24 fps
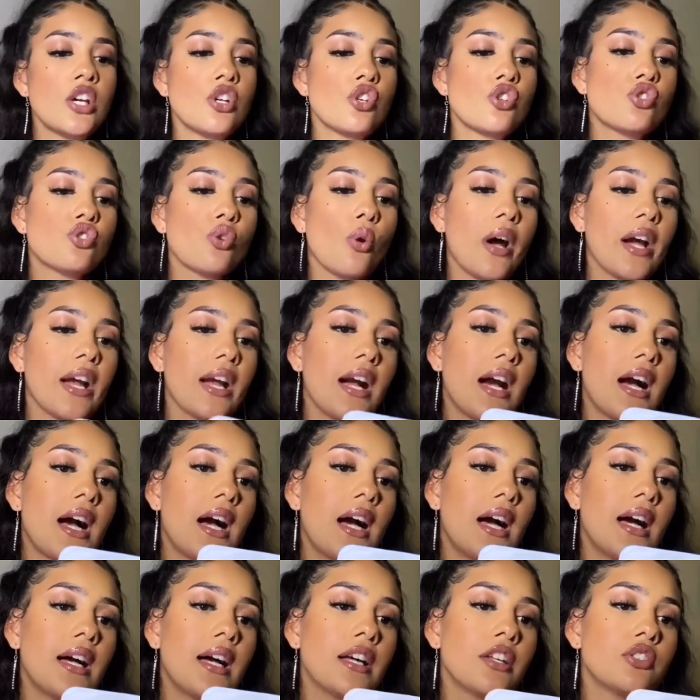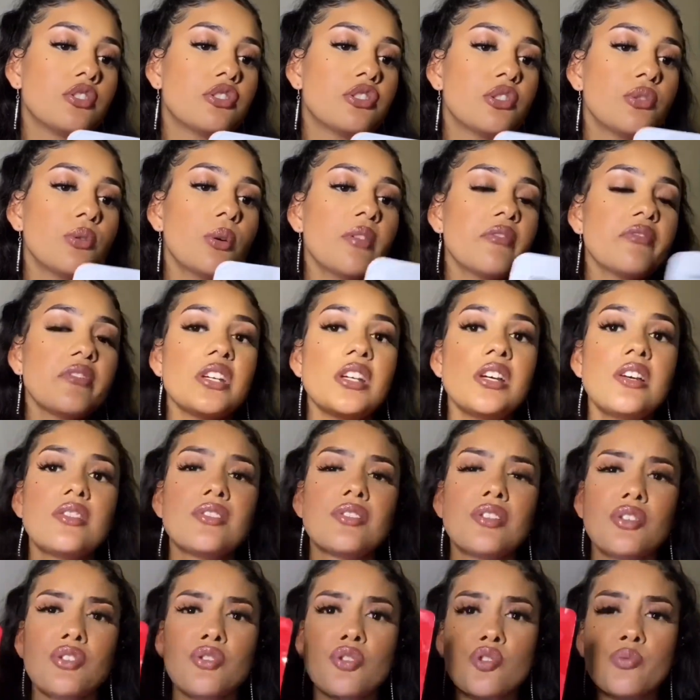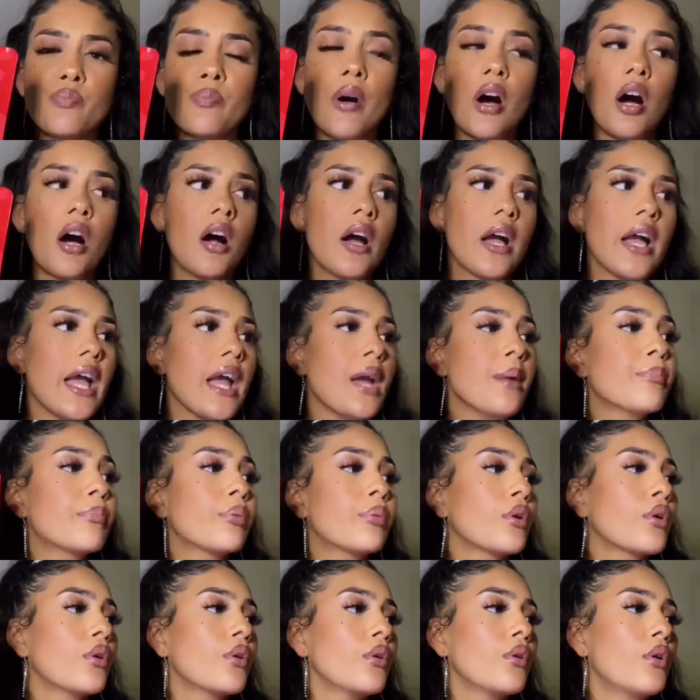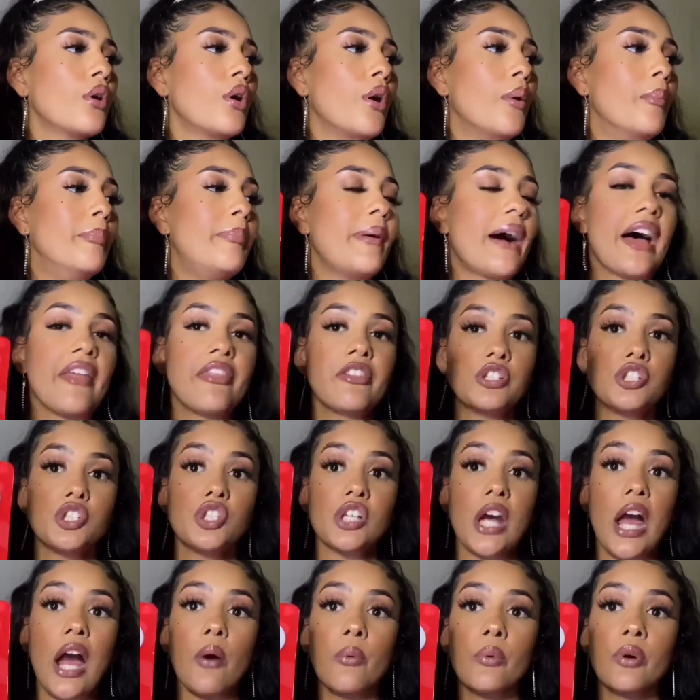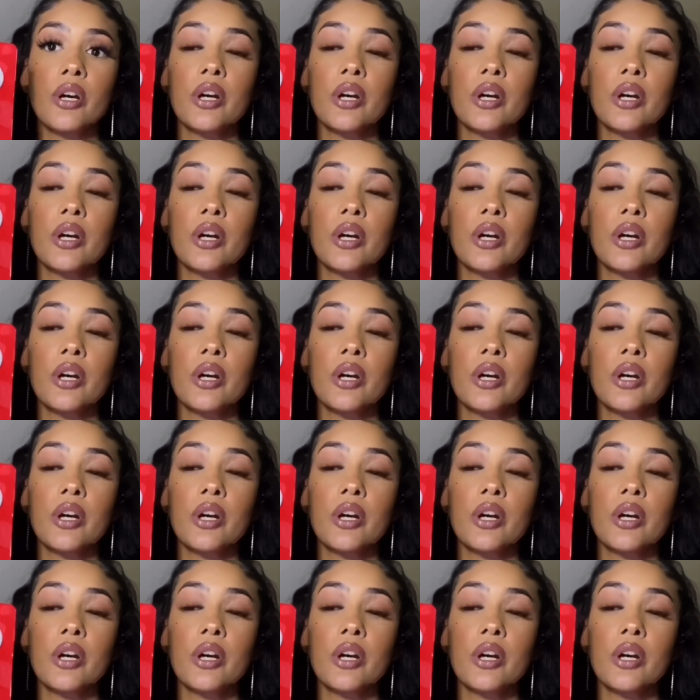So I got two of these Spa April bath and shower.